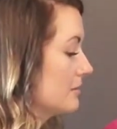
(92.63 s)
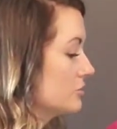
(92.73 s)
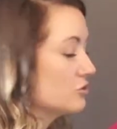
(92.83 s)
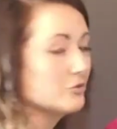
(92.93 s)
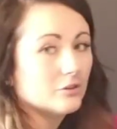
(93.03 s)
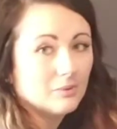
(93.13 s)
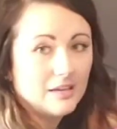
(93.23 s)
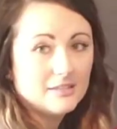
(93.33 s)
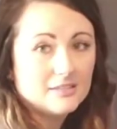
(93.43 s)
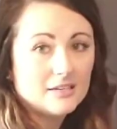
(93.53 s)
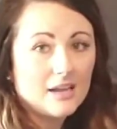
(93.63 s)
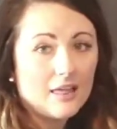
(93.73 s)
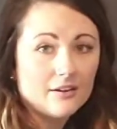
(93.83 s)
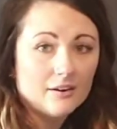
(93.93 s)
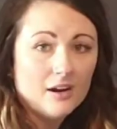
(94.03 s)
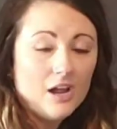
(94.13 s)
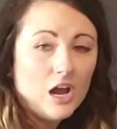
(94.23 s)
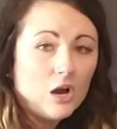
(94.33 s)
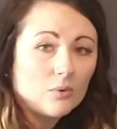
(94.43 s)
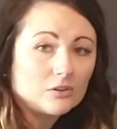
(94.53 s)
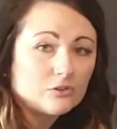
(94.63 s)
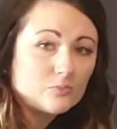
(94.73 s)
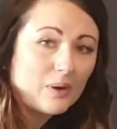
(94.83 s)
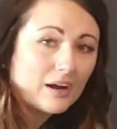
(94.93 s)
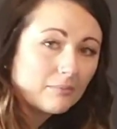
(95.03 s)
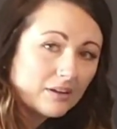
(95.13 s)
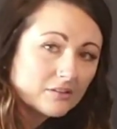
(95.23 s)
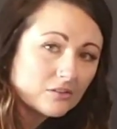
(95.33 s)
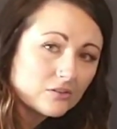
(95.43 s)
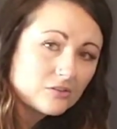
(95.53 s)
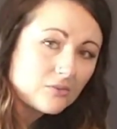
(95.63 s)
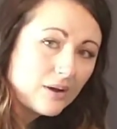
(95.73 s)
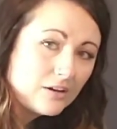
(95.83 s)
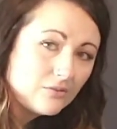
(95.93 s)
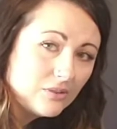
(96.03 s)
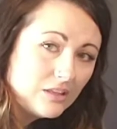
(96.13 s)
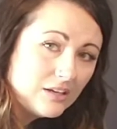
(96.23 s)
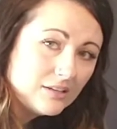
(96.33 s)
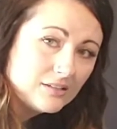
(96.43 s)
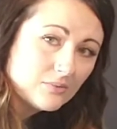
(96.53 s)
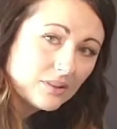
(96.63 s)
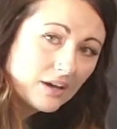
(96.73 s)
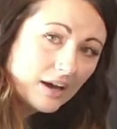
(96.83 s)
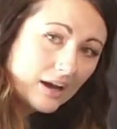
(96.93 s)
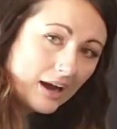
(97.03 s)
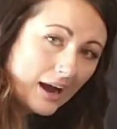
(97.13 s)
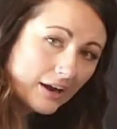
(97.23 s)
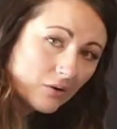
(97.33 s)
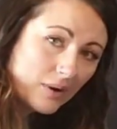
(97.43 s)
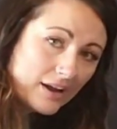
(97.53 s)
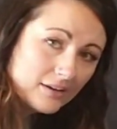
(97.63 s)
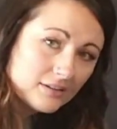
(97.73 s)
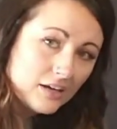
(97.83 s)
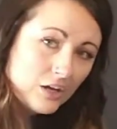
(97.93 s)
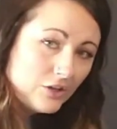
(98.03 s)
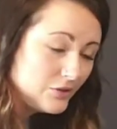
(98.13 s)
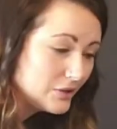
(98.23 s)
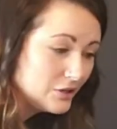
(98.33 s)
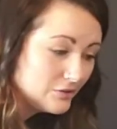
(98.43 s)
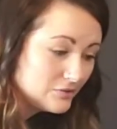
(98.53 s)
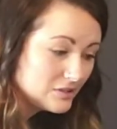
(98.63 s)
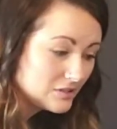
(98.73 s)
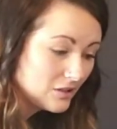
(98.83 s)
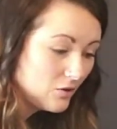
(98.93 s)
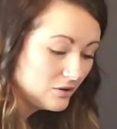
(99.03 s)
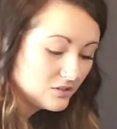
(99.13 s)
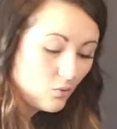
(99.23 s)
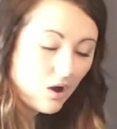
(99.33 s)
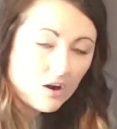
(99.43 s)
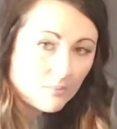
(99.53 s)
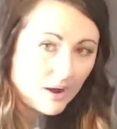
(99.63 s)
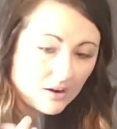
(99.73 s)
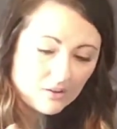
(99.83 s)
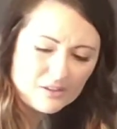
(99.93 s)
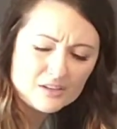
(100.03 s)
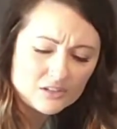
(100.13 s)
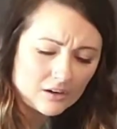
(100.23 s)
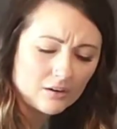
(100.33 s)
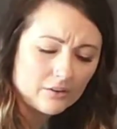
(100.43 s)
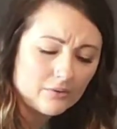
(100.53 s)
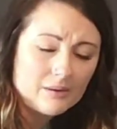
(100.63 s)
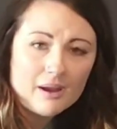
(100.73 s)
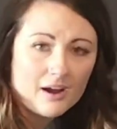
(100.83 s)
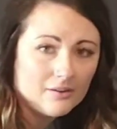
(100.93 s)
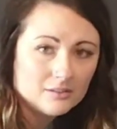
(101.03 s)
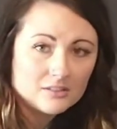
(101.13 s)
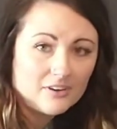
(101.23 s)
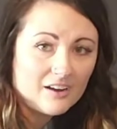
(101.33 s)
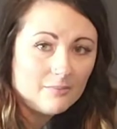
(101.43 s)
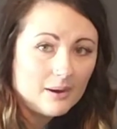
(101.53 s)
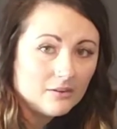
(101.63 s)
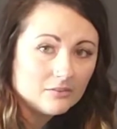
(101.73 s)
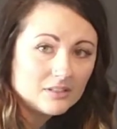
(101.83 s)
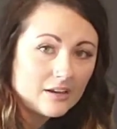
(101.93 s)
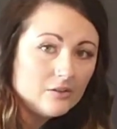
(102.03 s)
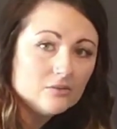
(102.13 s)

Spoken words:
shoulder blades together and work those back muscles. So I do these with a higher weight. You can use as low as a water bottle. These are 3 pounds, 5 pounds. I